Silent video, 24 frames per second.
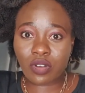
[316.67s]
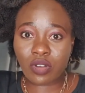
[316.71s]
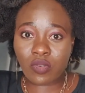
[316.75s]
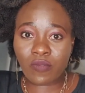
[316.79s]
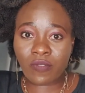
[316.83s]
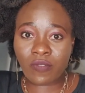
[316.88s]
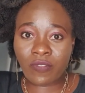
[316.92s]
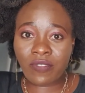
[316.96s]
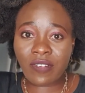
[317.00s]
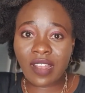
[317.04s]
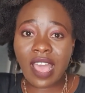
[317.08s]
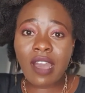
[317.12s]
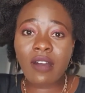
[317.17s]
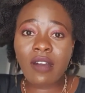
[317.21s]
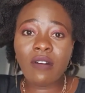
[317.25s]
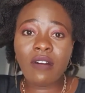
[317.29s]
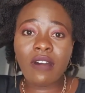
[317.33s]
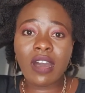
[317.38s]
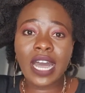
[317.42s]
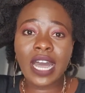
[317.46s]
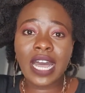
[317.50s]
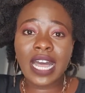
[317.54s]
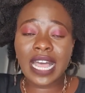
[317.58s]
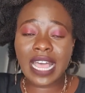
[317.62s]

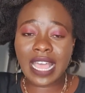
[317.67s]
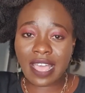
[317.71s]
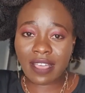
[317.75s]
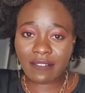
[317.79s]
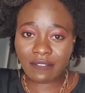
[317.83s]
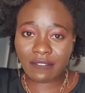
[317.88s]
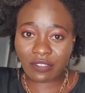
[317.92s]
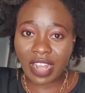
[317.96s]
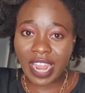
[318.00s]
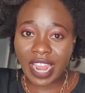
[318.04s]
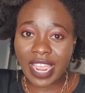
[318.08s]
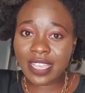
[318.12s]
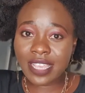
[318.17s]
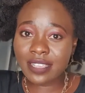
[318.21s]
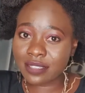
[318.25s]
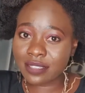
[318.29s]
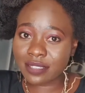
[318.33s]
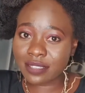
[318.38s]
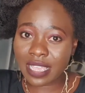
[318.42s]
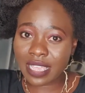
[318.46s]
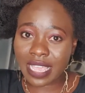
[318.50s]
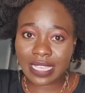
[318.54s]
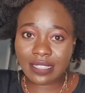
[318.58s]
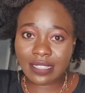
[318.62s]
flour, I have rice,
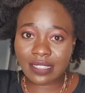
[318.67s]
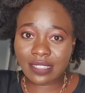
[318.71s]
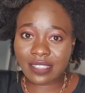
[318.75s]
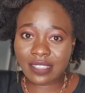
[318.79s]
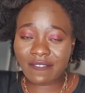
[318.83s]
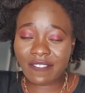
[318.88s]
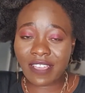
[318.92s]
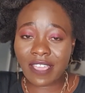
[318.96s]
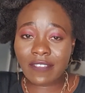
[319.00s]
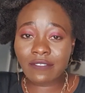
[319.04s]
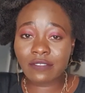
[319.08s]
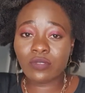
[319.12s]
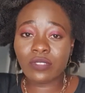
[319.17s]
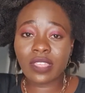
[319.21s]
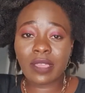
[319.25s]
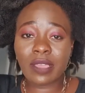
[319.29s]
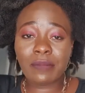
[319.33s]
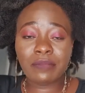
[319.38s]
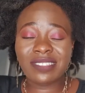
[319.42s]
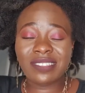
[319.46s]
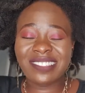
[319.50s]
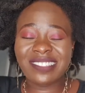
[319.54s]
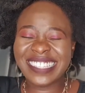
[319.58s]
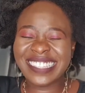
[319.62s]
I can survive. So that
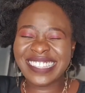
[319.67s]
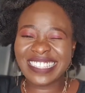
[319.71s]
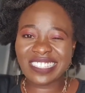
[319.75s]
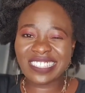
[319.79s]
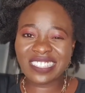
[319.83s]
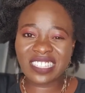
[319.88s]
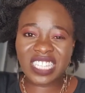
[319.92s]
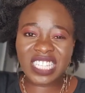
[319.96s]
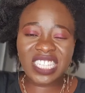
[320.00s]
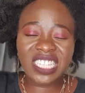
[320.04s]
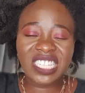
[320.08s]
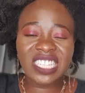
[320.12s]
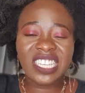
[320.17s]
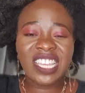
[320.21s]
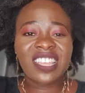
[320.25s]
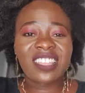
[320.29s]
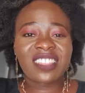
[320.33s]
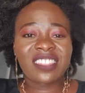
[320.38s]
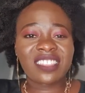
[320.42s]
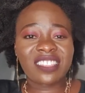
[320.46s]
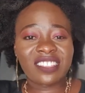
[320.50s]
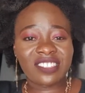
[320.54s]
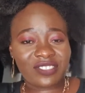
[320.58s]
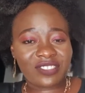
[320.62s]
means there's tea,
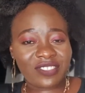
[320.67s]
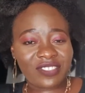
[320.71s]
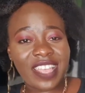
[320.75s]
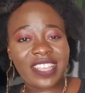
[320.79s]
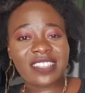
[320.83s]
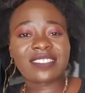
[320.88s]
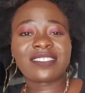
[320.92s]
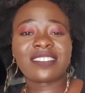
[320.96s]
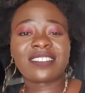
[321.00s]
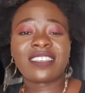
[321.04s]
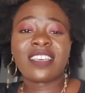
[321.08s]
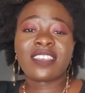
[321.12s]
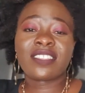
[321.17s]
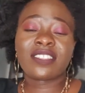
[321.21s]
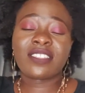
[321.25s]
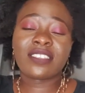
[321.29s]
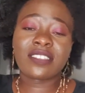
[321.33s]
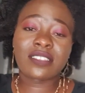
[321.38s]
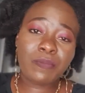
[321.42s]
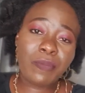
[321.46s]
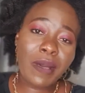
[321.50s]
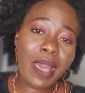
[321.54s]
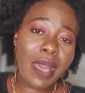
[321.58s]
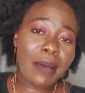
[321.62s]
there's rice,
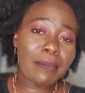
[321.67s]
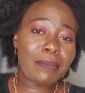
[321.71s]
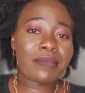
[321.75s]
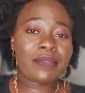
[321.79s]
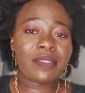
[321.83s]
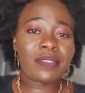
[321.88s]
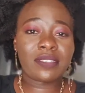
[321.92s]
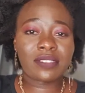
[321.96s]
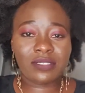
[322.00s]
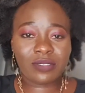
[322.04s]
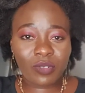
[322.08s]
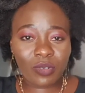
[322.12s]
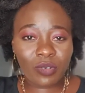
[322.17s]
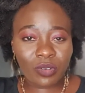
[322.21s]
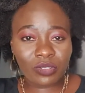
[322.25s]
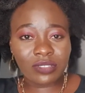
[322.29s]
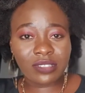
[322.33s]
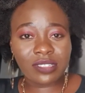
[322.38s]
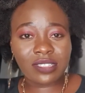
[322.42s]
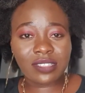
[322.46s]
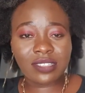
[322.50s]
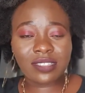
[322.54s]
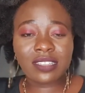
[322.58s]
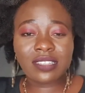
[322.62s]
there's pap, there's all
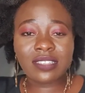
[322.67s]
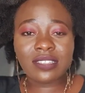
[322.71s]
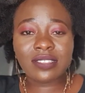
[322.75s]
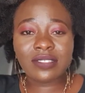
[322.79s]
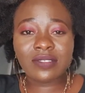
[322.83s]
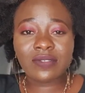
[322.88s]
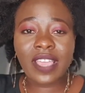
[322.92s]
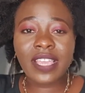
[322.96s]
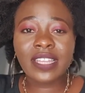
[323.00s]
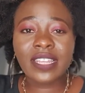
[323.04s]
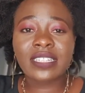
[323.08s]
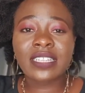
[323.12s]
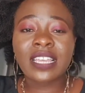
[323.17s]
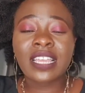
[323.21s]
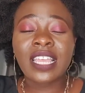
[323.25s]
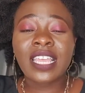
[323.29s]
these things, right?